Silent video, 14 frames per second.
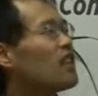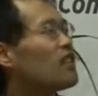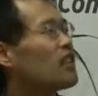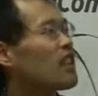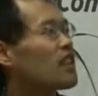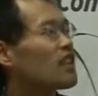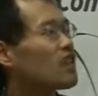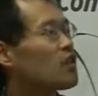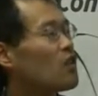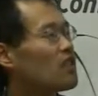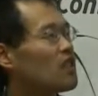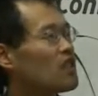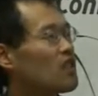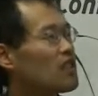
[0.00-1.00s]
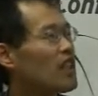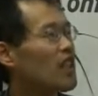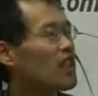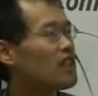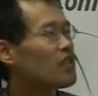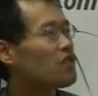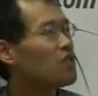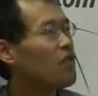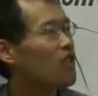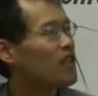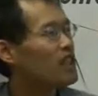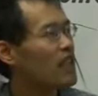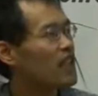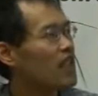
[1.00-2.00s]
the condition that
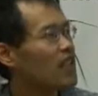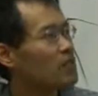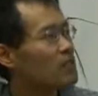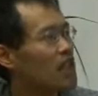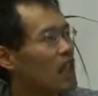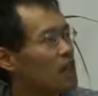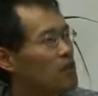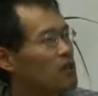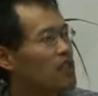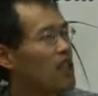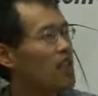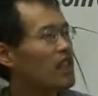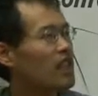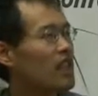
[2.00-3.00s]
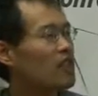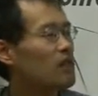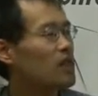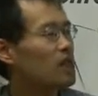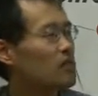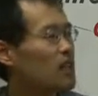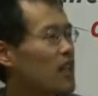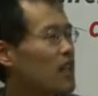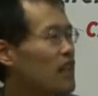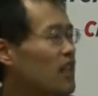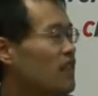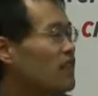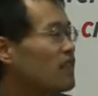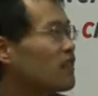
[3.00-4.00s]
4 channel becomes entanglement
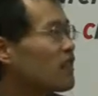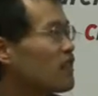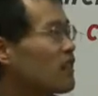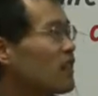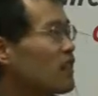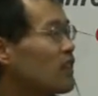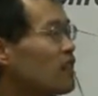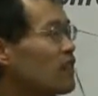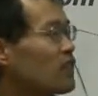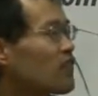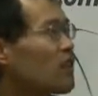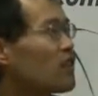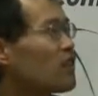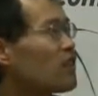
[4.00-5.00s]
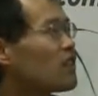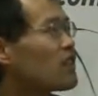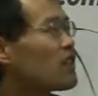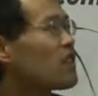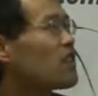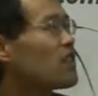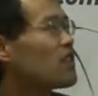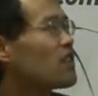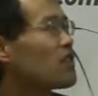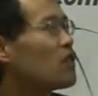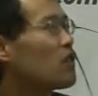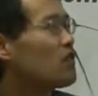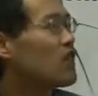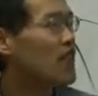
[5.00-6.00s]
breaking. So this is the
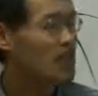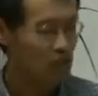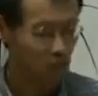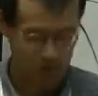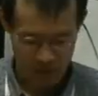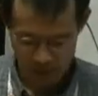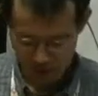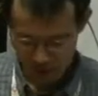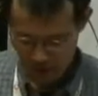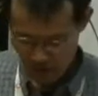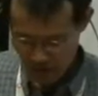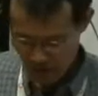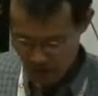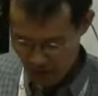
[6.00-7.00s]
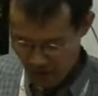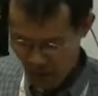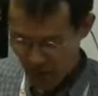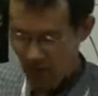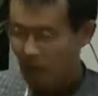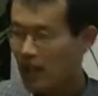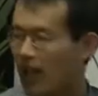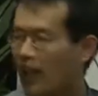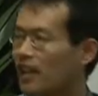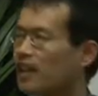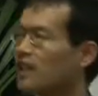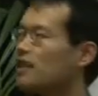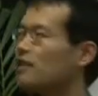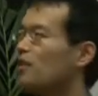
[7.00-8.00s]
formulation.
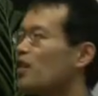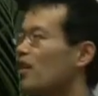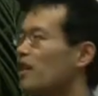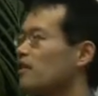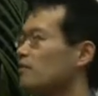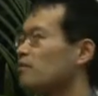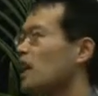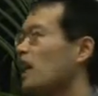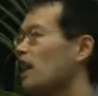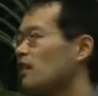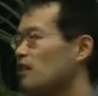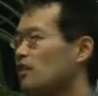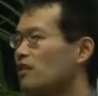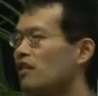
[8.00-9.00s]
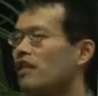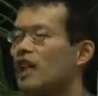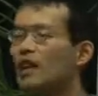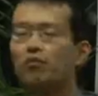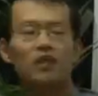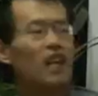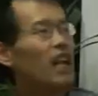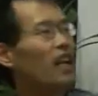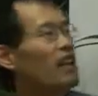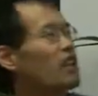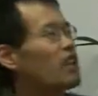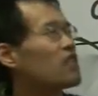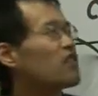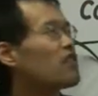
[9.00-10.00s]
And in the following part, we'll apply
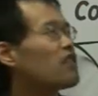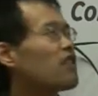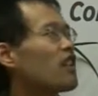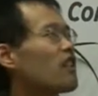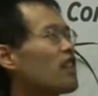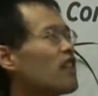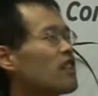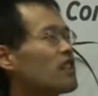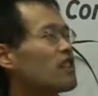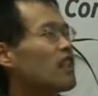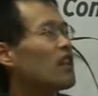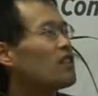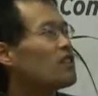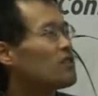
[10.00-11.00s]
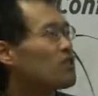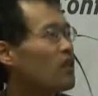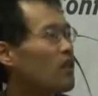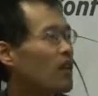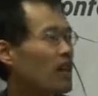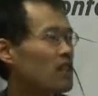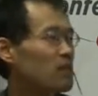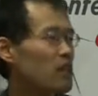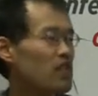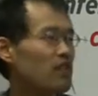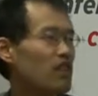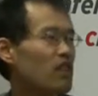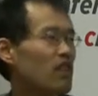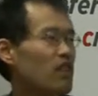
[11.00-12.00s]
this general result for a
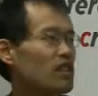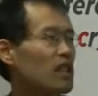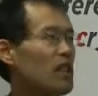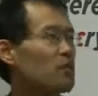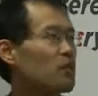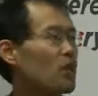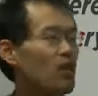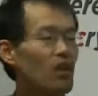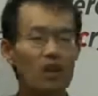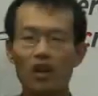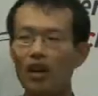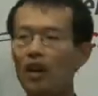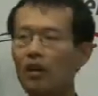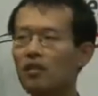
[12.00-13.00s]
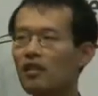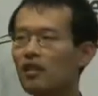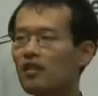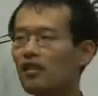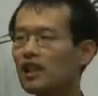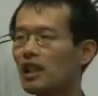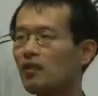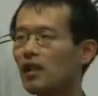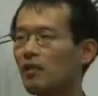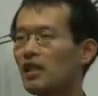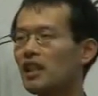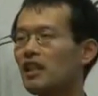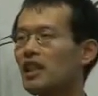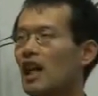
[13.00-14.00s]
specific example of quantum
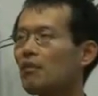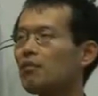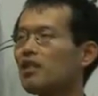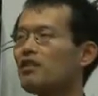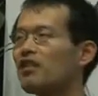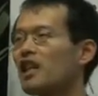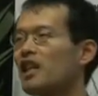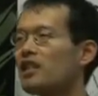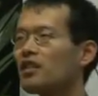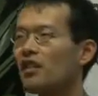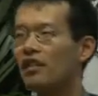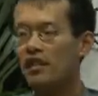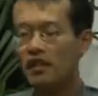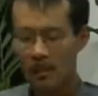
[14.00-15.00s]
limited amplification.